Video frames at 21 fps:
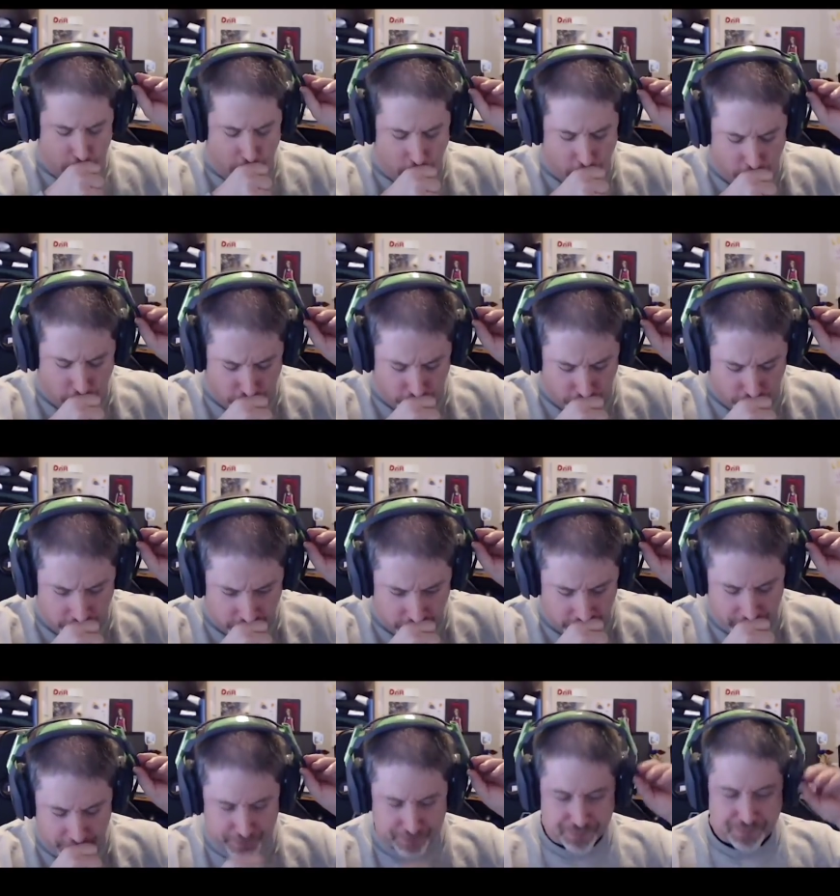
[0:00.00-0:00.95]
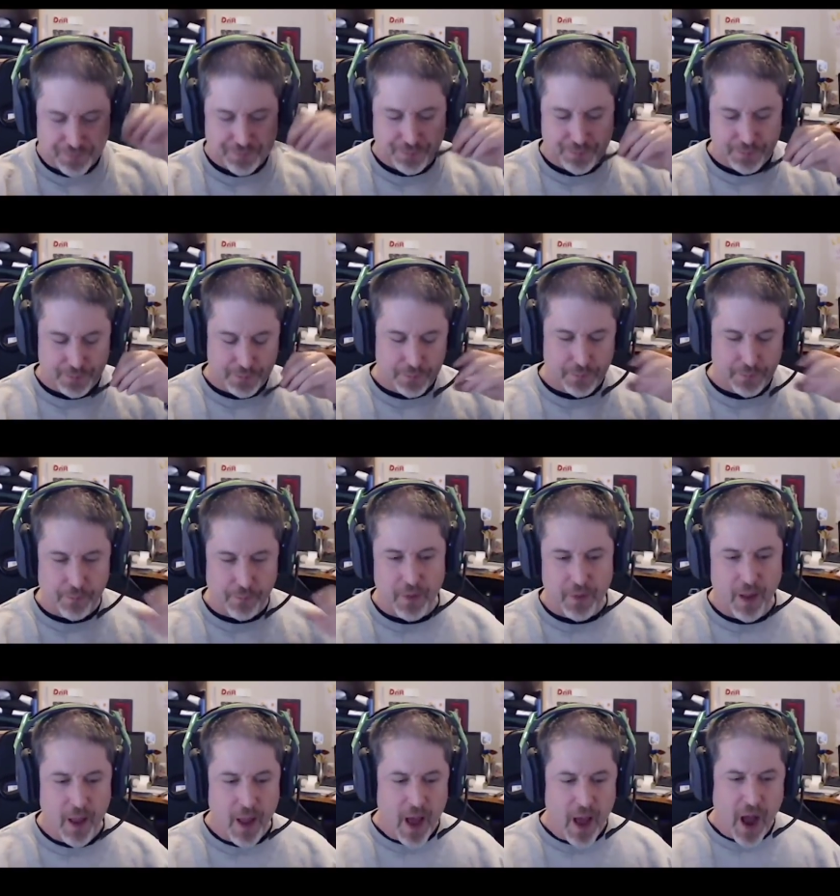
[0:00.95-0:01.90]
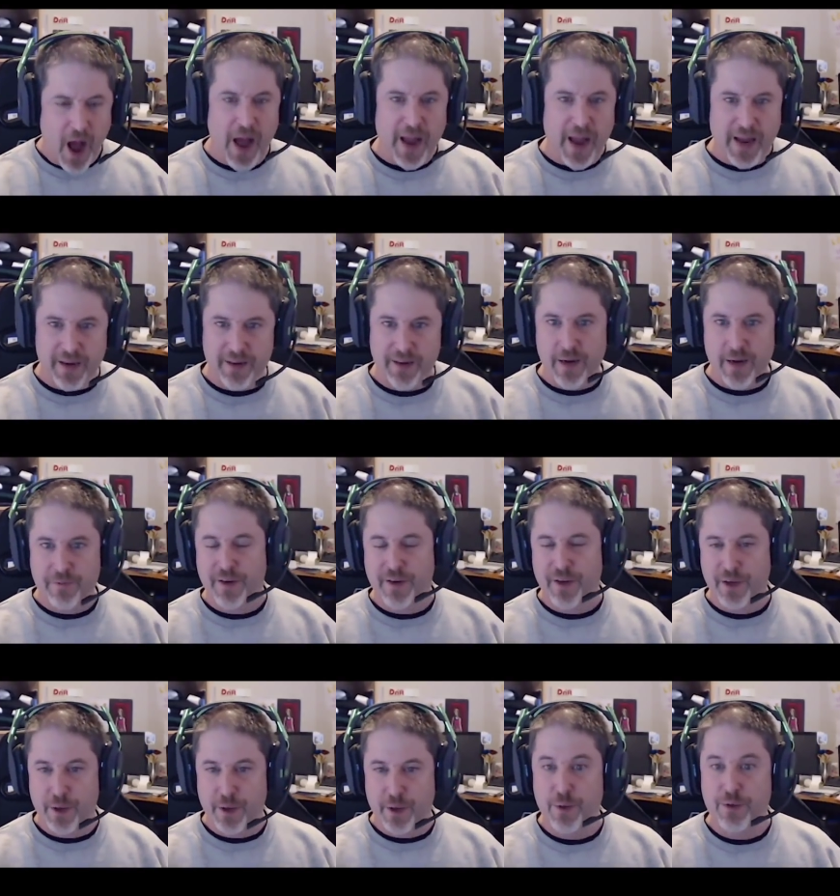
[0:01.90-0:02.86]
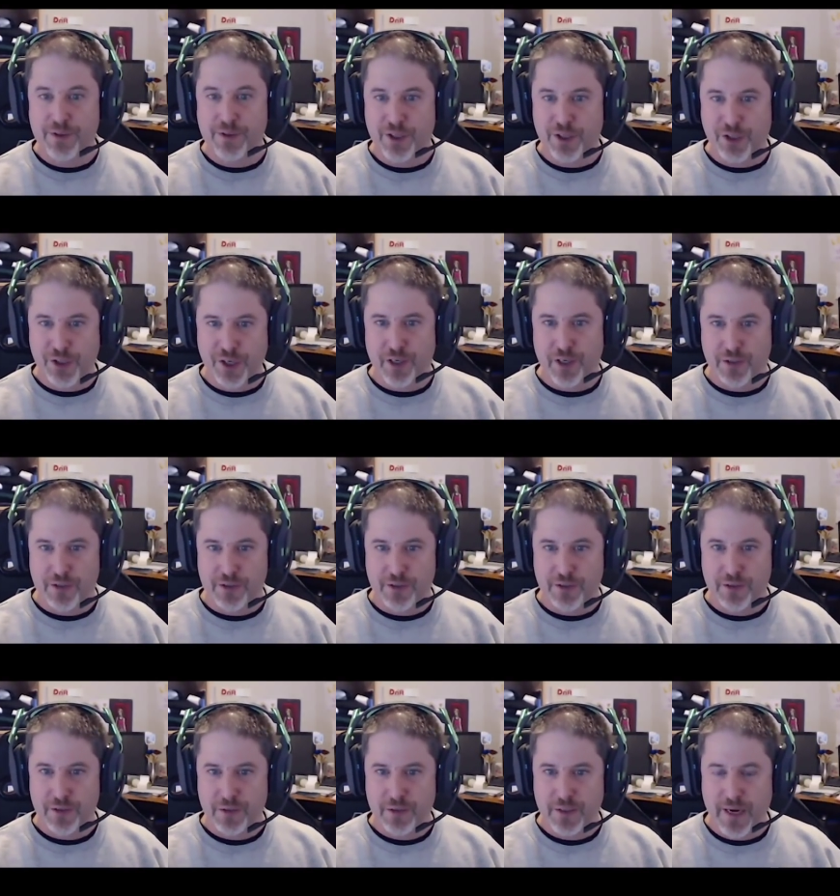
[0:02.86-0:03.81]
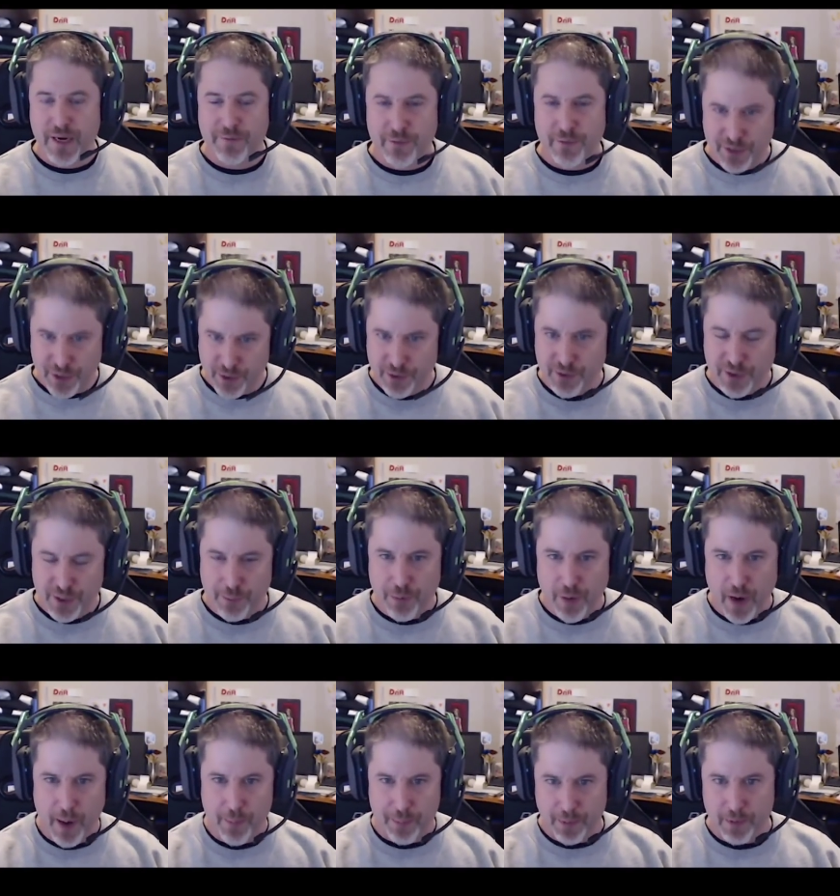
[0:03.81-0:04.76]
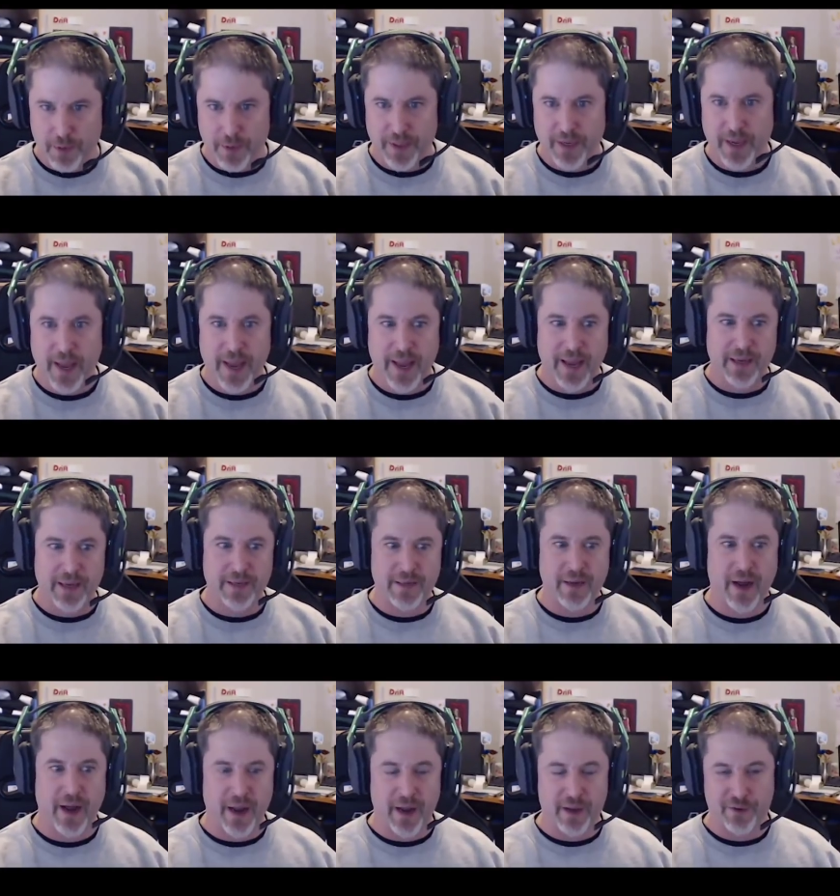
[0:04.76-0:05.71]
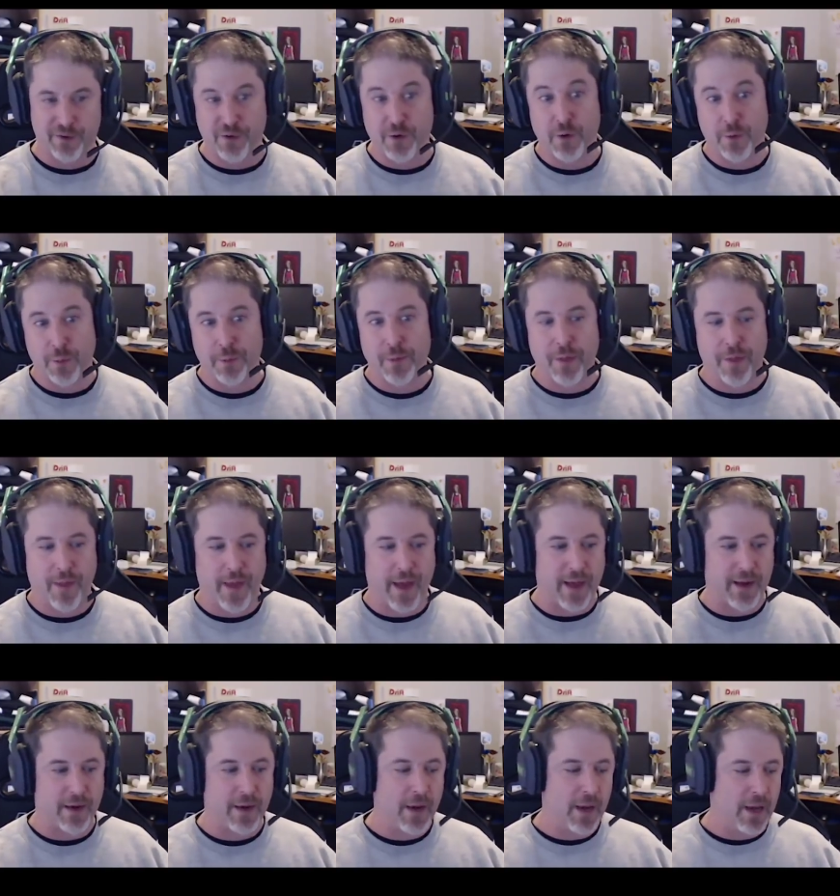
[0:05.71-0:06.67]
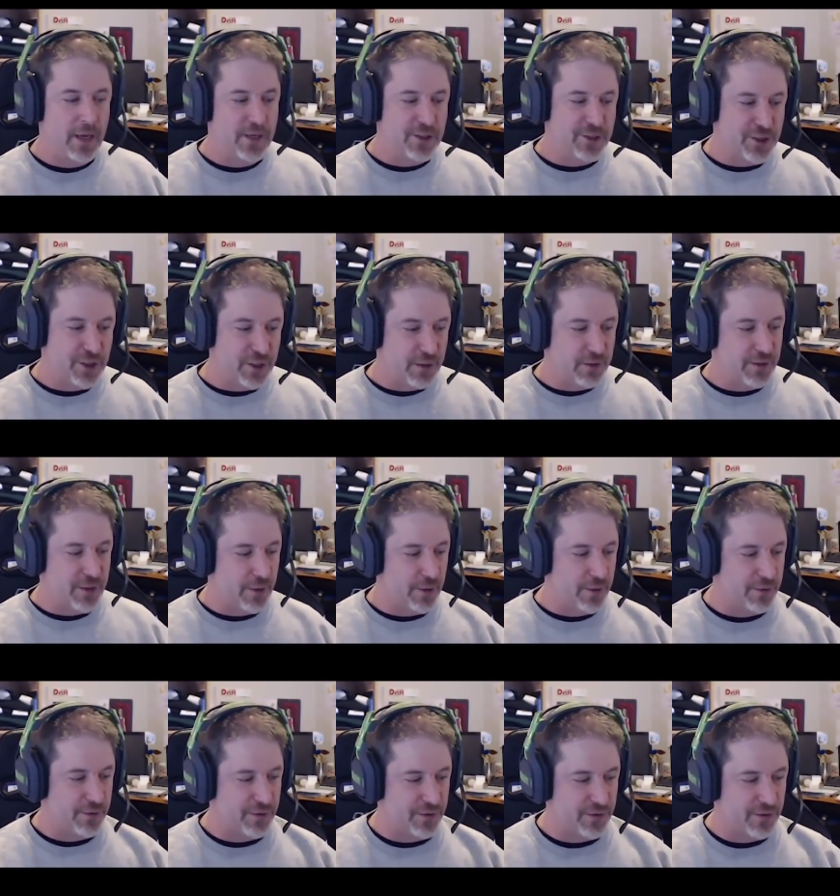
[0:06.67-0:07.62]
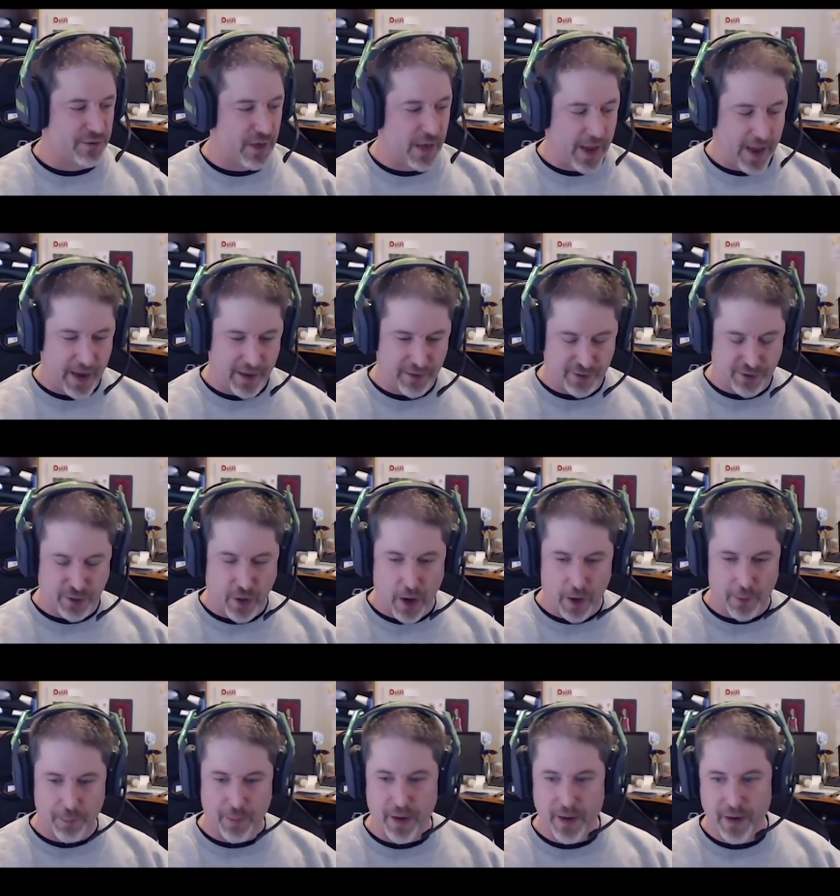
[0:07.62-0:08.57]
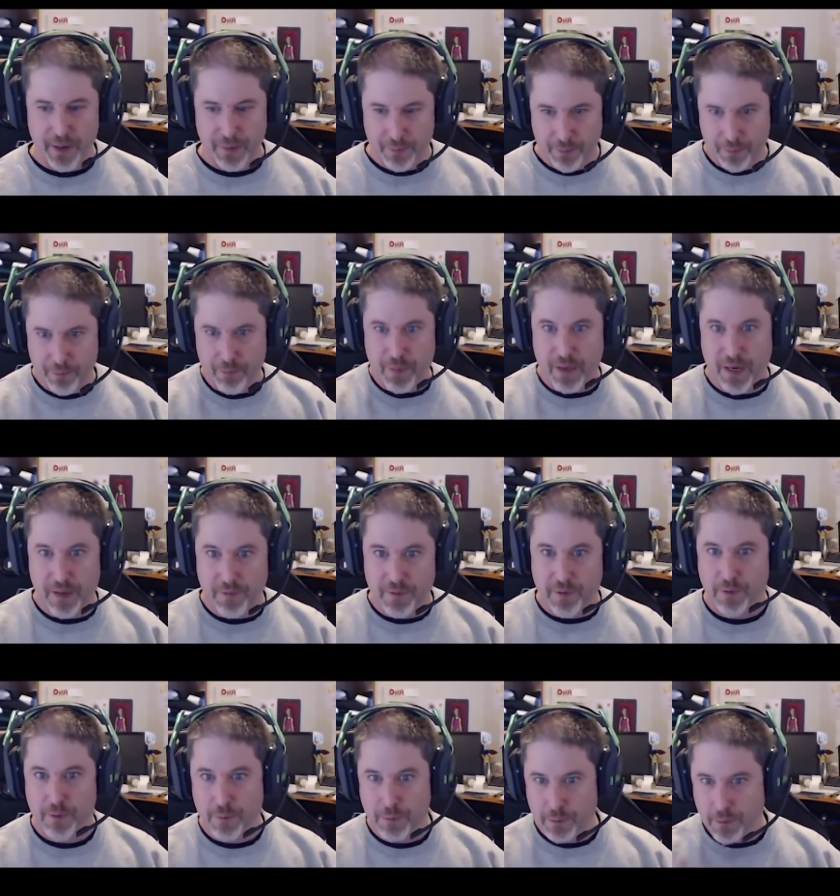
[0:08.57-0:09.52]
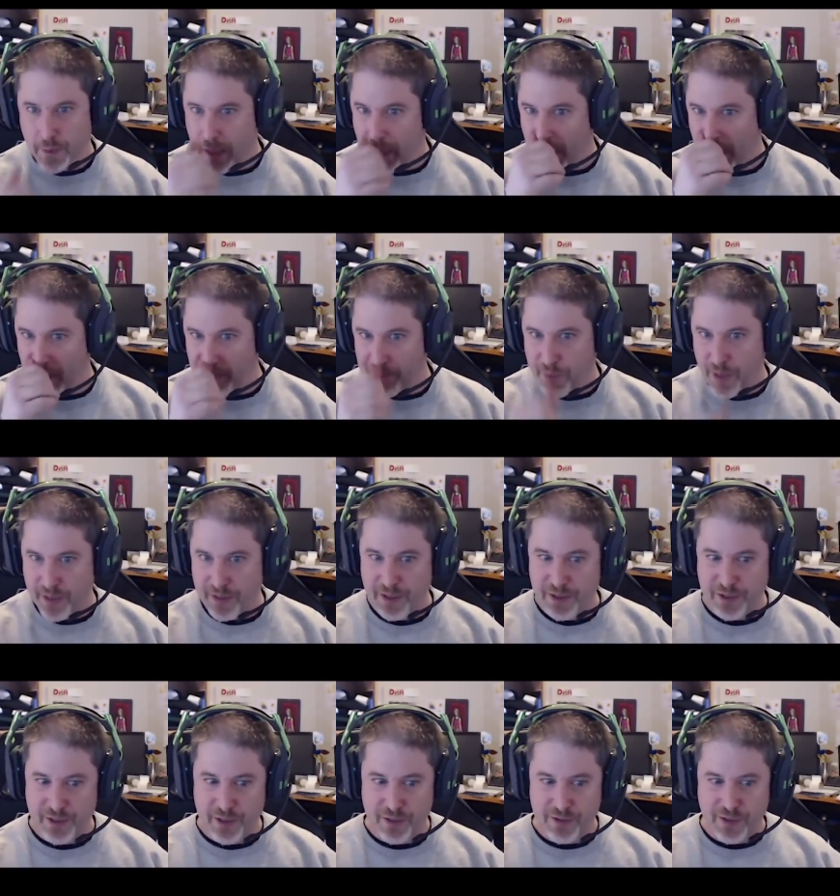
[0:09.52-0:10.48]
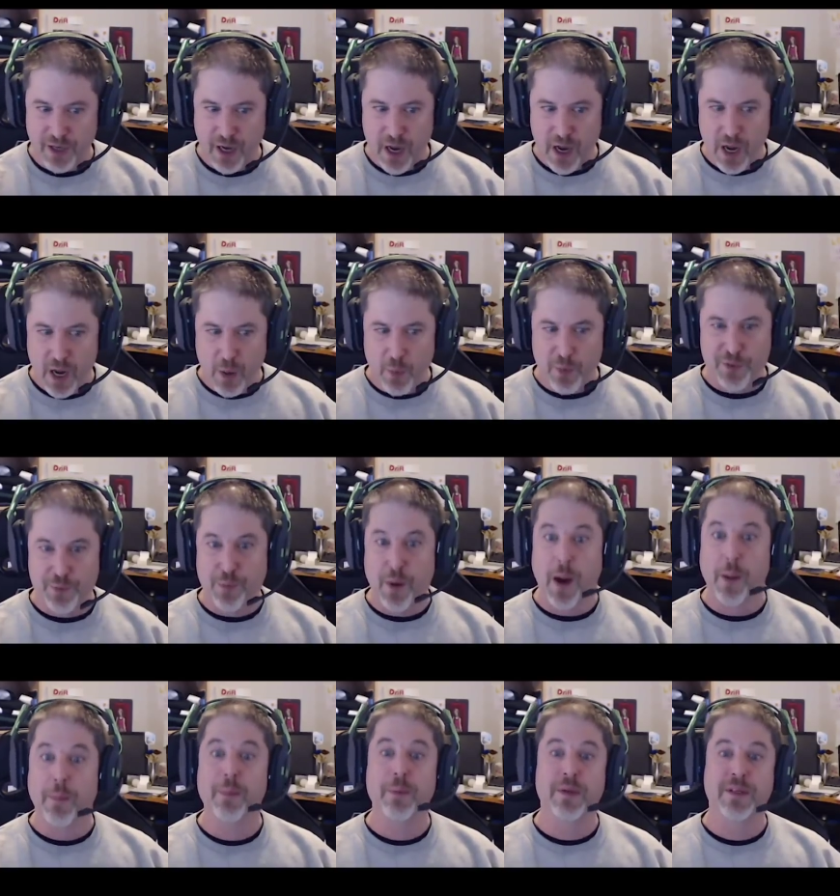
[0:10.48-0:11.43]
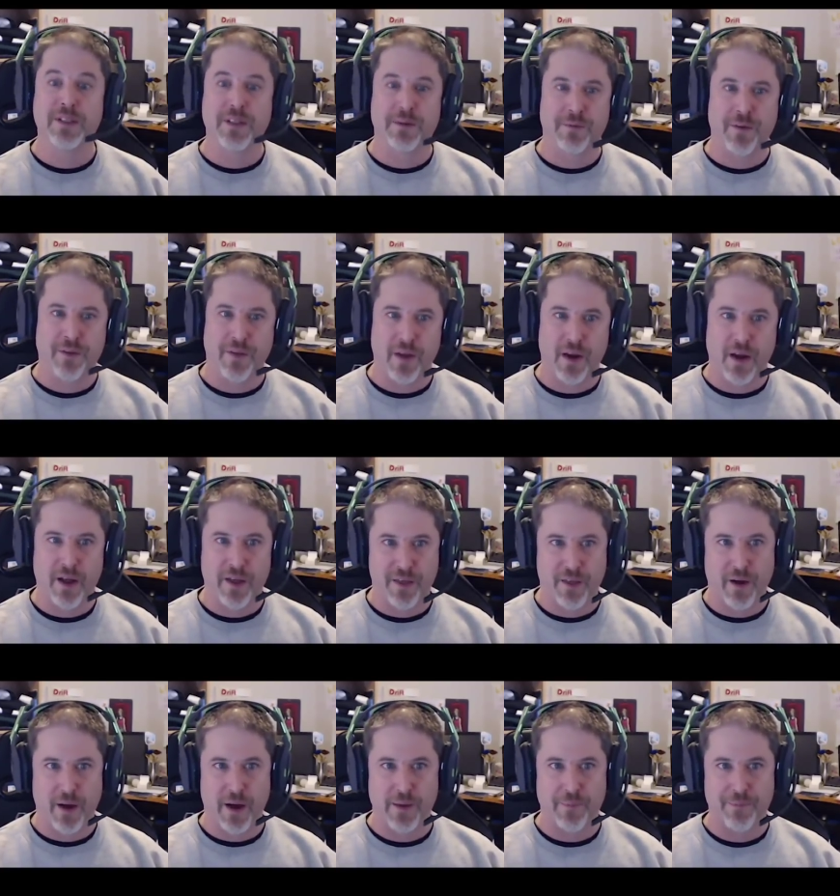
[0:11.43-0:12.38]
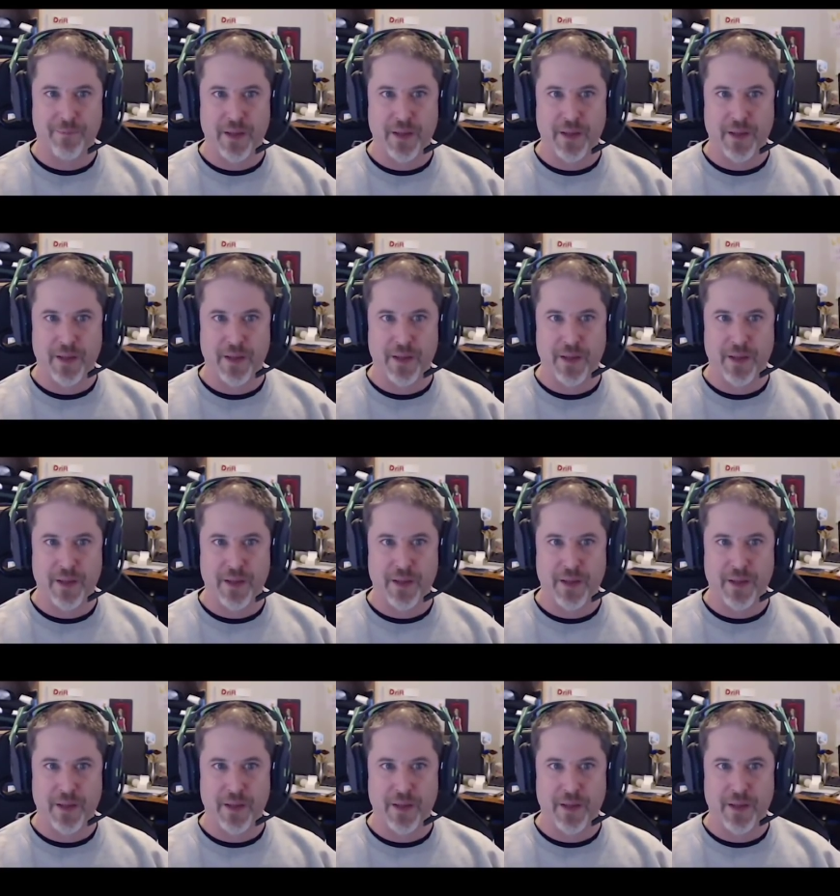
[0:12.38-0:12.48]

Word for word: I had never used a shield, never used it properly. And I assumed that shield use, as taught by medieval uh, practitioners, was probably different than I thought.